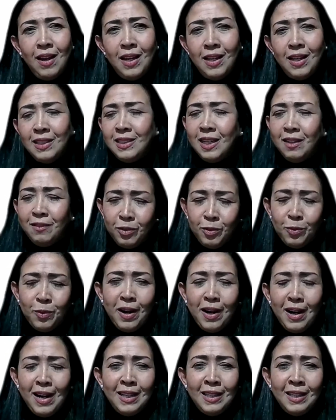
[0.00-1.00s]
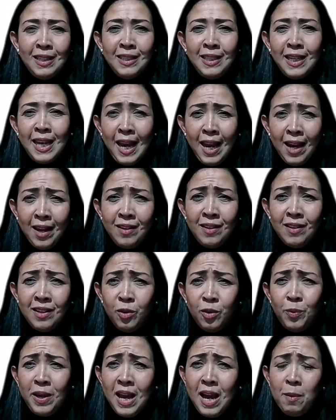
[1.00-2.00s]
It's everywhere. And in
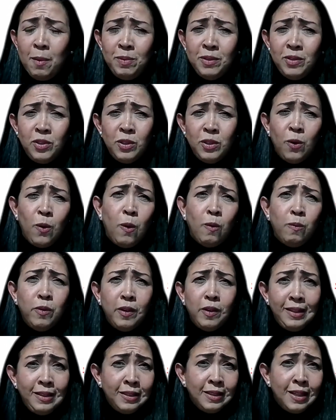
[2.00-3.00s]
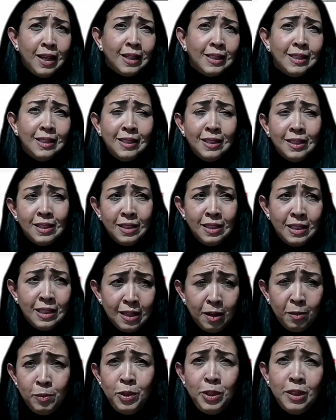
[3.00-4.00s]
Canada, we happen to over-index in
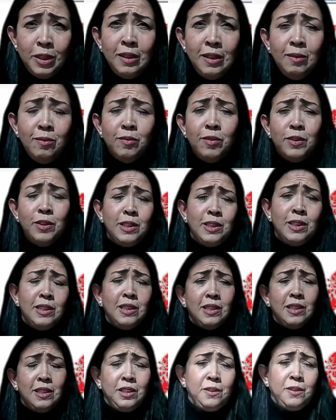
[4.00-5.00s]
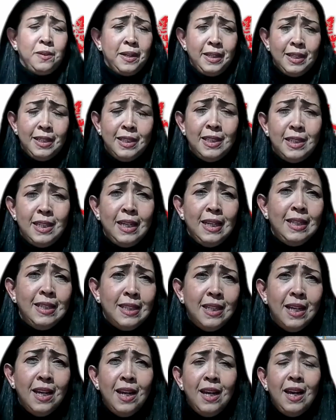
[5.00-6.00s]
consumption versus the United
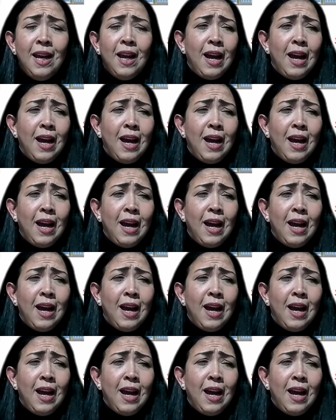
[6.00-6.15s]
States.